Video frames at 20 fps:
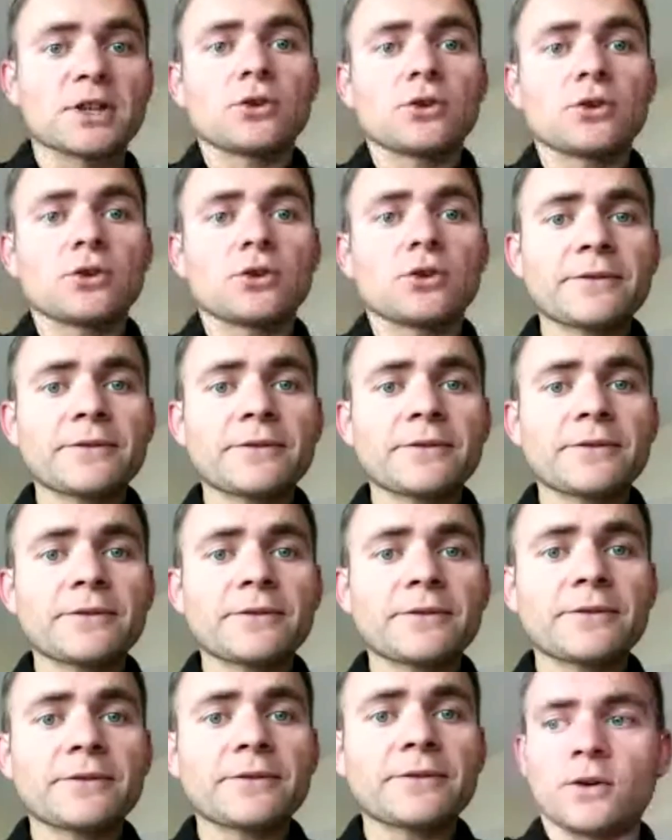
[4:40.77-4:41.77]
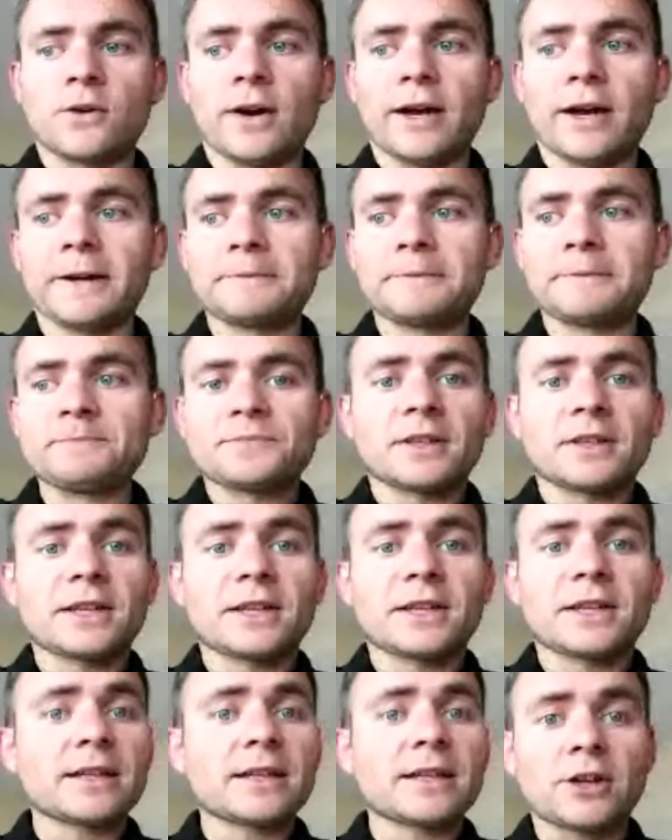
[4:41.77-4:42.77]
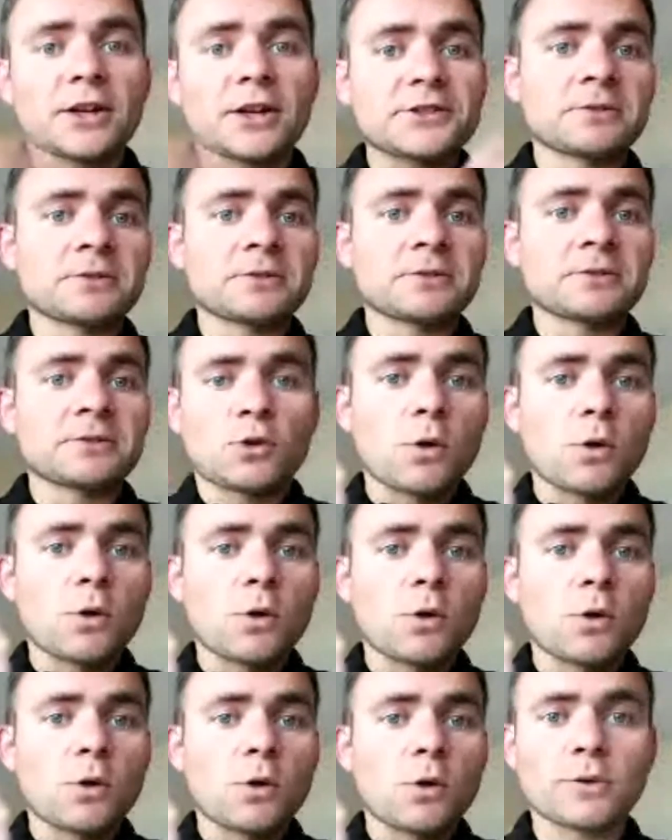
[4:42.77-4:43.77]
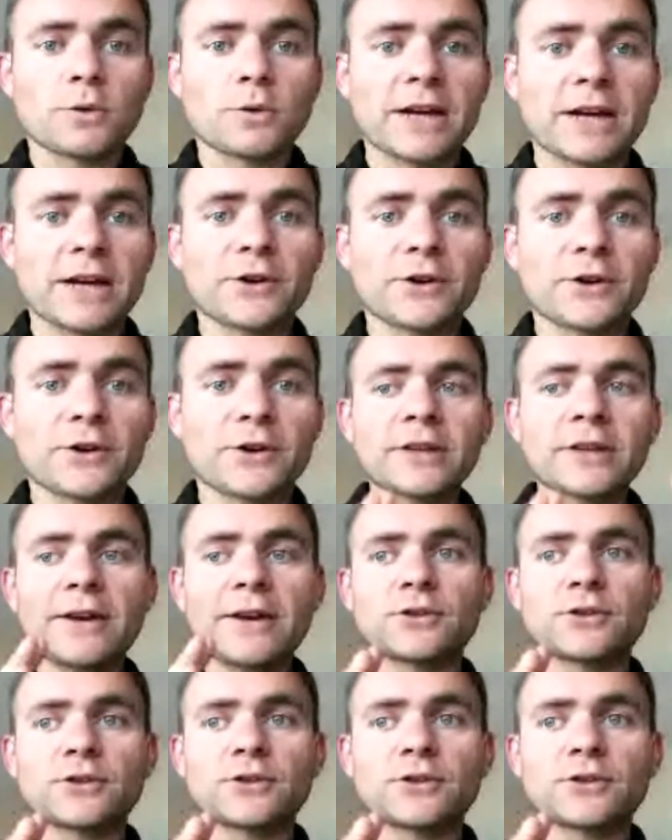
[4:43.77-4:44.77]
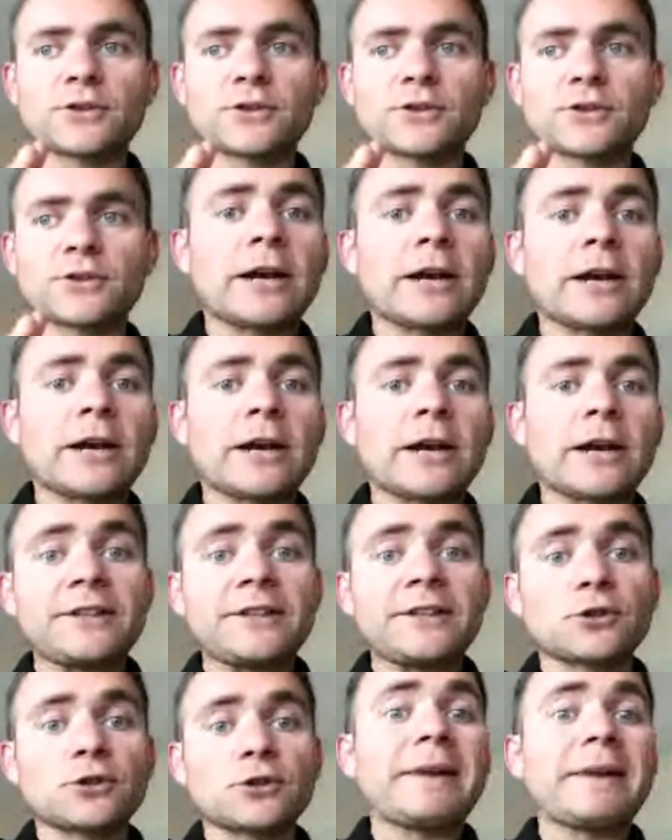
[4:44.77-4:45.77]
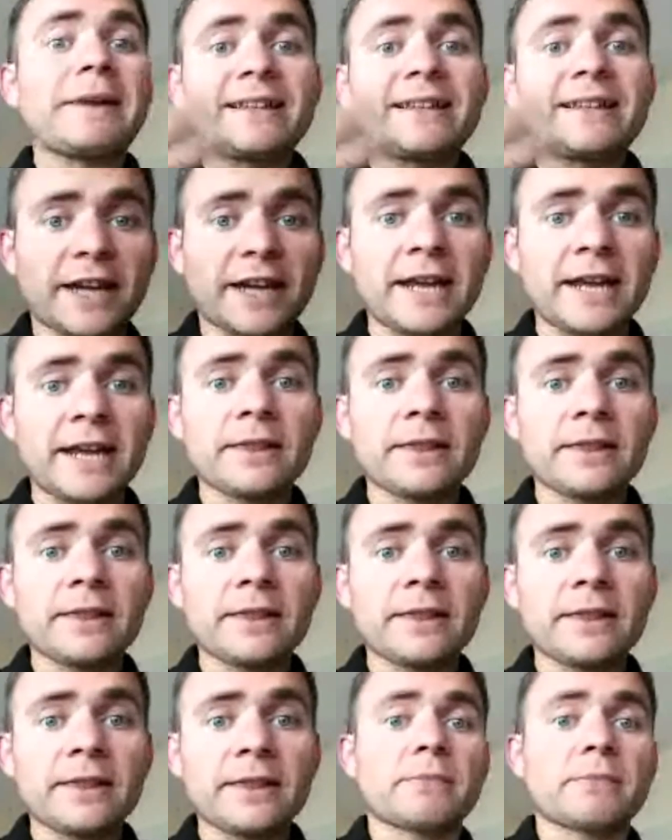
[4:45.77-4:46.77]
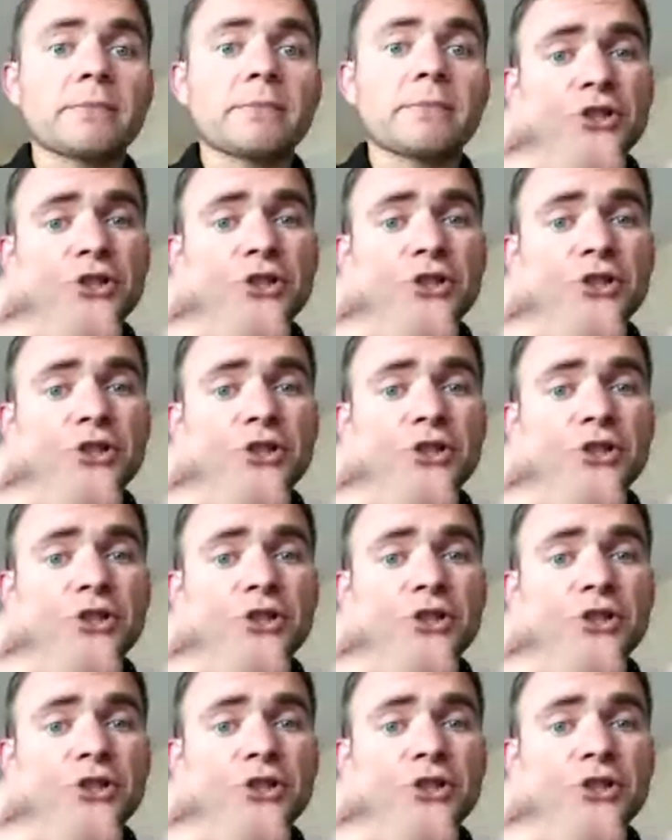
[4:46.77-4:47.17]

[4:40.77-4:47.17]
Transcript: You don't have to, get custom quote or whatever. You don't have to later to maintain this, to make sure that